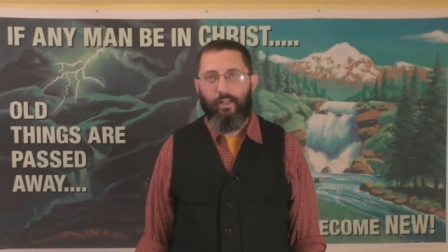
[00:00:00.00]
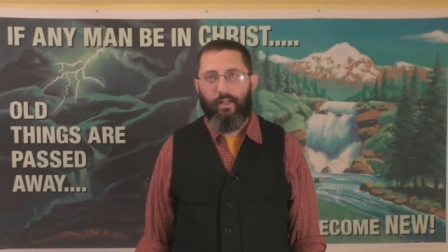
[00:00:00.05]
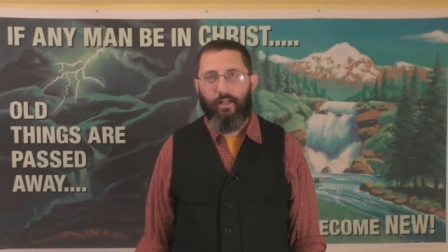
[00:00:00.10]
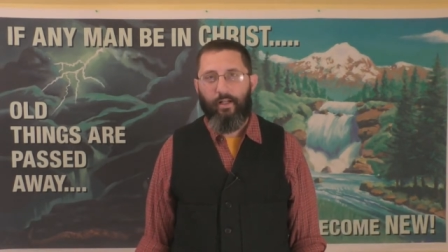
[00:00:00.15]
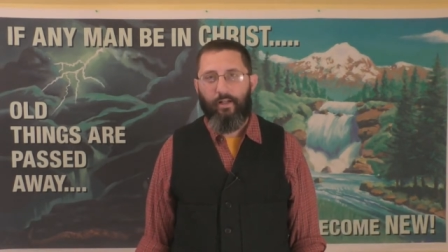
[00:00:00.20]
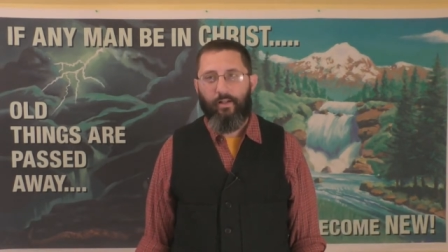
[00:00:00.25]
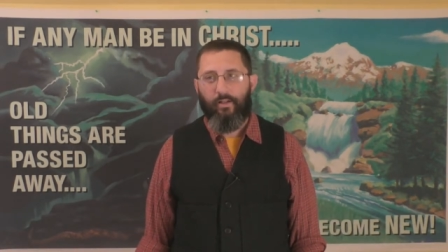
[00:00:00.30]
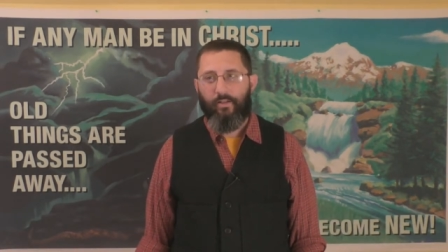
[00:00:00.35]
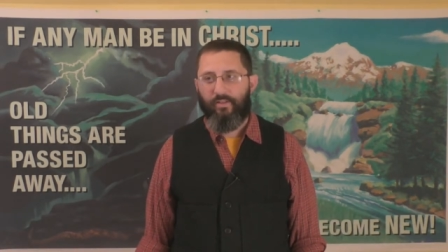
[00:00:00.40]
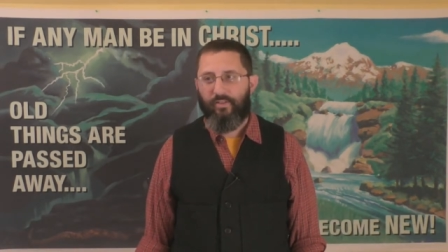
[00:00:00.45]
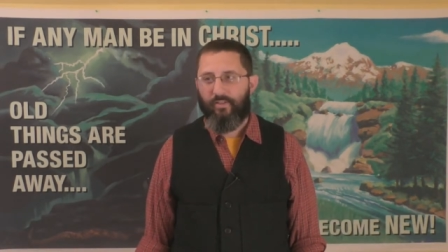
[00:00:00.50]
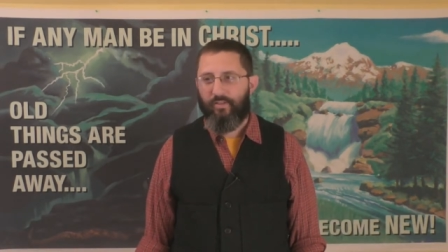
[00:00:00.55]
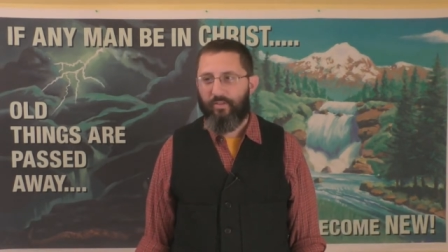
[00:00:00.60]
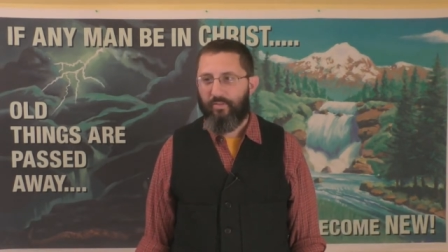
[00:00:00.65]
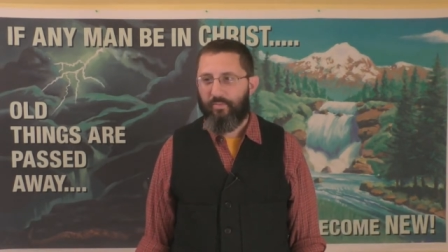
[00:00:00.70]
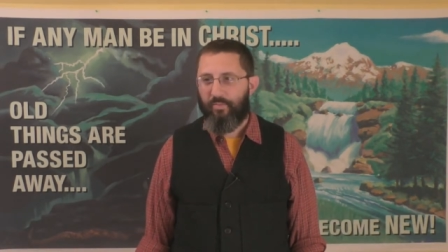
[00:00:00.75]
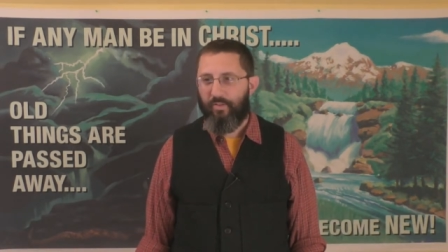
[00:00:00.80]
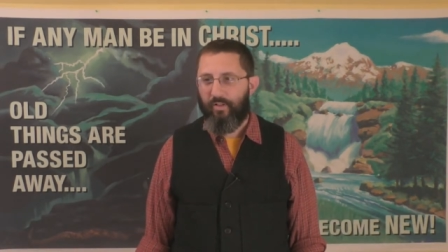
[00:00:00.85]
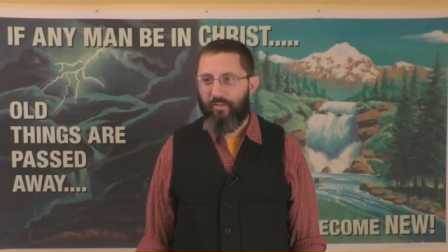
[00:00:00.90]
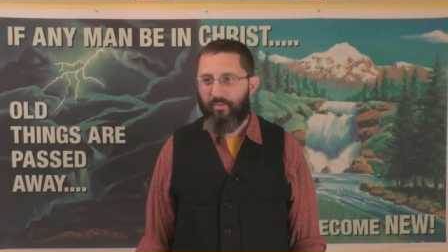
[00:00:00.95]
Uh, it's
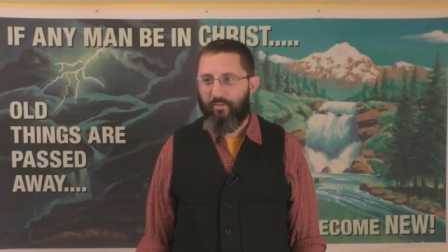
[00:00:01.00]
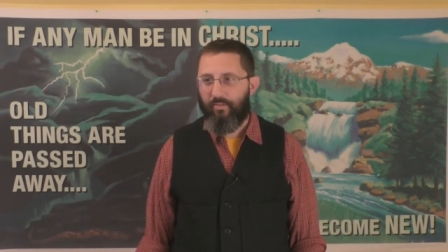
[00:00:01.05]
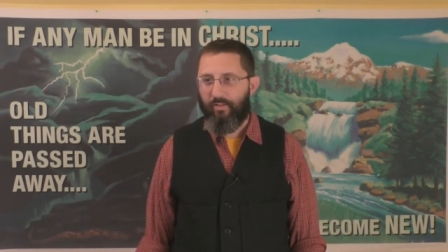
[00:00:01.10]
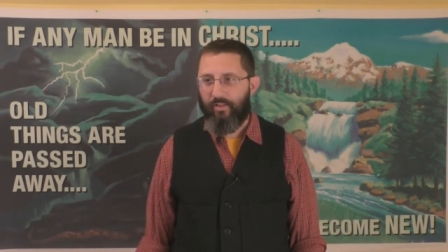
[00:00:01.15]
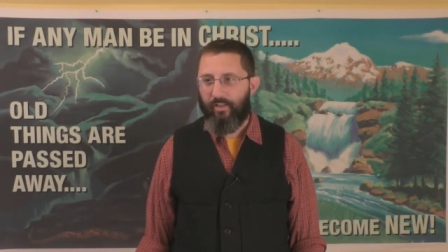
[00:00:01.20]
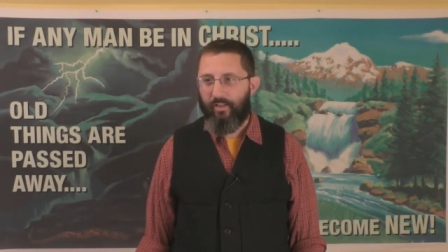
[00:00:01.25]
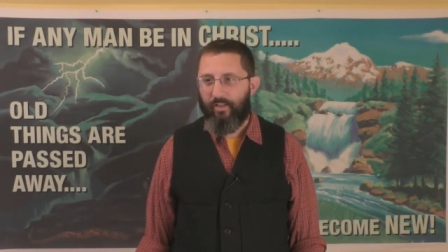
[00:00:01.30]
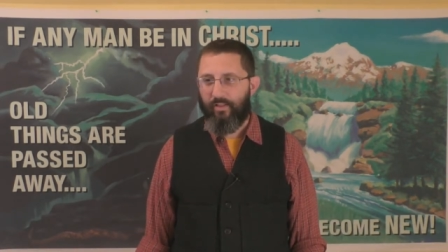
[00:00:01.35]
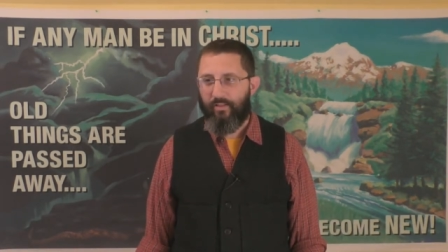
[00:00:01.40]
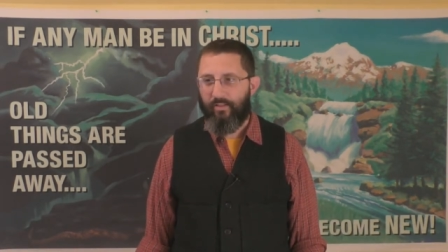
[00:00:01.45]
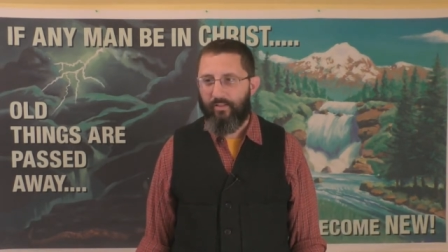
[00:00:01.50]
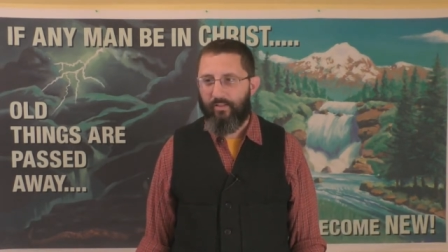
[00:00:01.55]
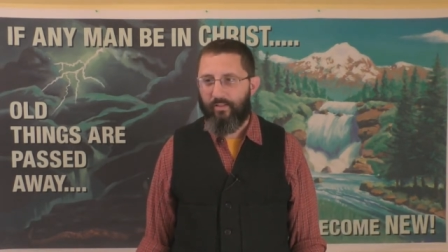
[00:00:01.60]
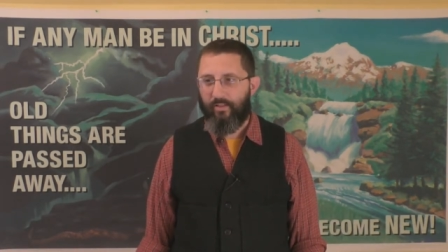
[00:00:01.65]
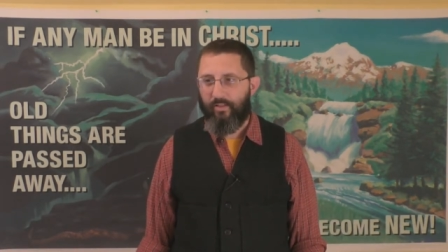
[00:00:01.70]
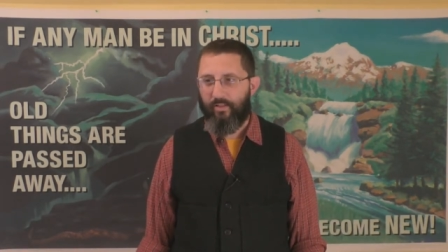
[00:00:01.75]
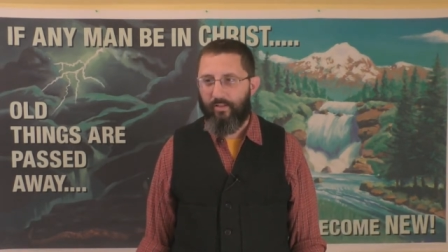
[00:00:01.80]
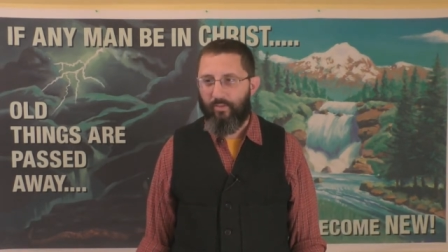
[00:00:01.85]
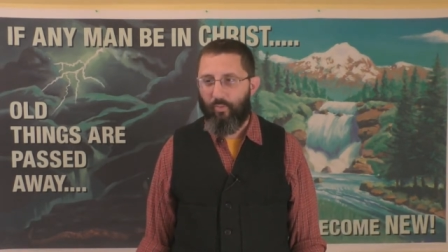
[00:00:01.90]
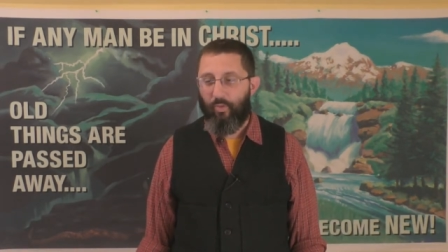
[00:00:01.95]
just been a really
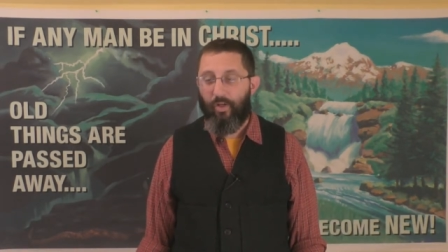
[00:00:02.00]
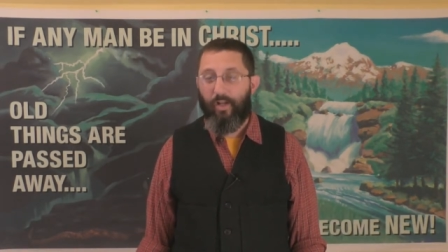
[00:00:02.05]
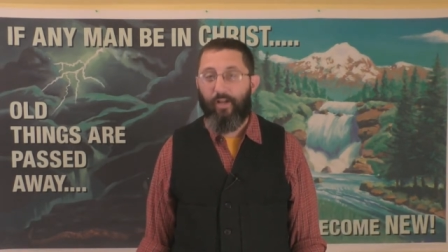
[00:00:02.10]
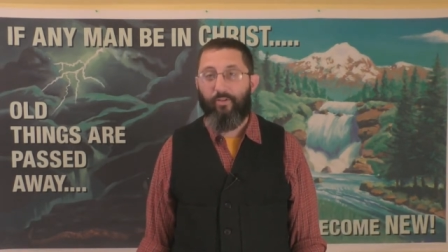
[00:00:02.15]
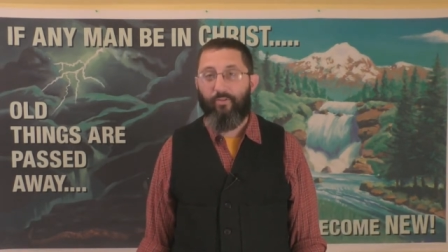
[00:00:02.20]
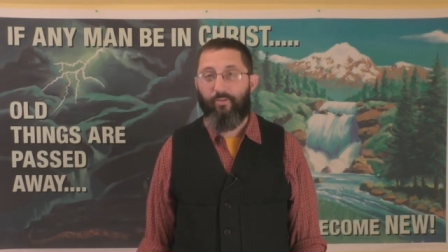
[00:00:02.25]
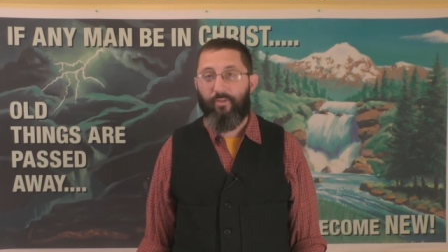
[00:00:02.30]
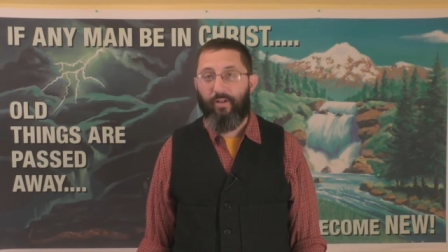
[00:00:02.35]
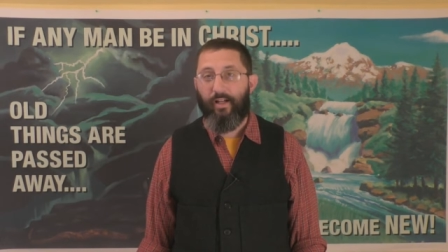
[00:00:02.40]
wild